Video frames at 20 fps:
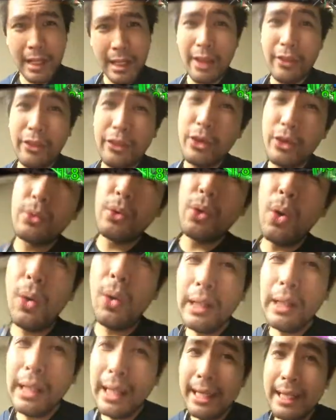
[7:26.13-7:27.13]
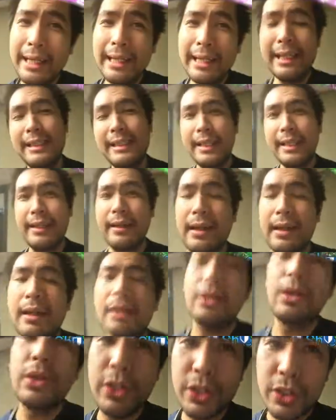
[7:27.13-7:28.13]
the role is either
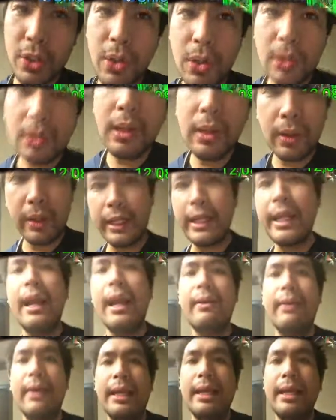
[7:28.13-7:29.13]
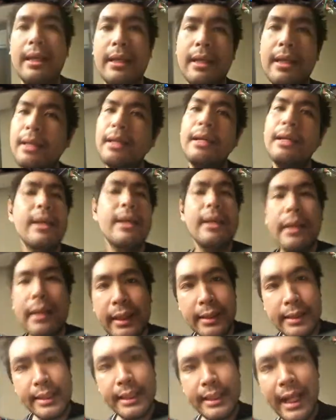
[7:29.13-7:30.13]
control or carry.
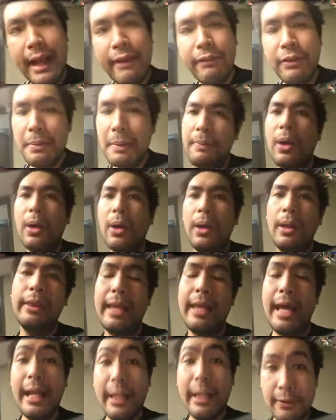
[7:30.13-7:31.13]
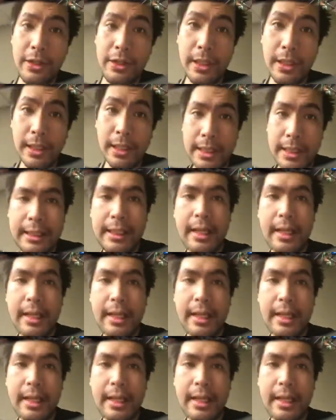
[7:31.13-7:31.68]
Doesn't have to be both at first.